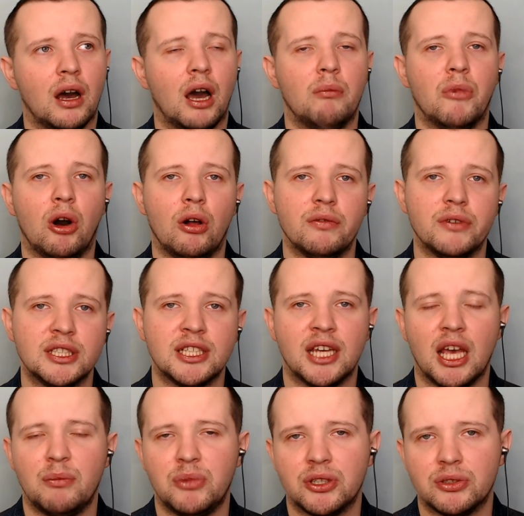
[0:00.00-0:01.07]
I'm always
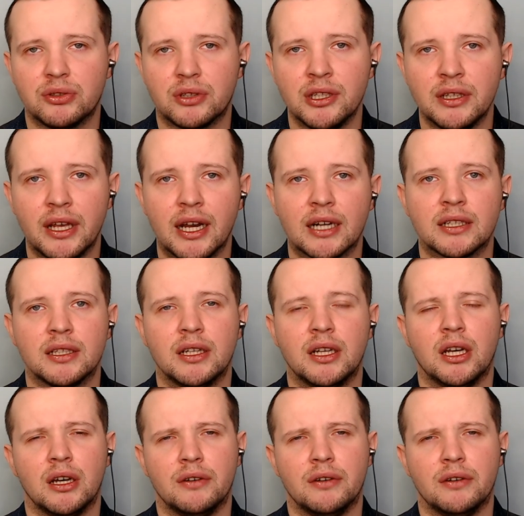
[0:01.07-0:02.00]
happy to connect.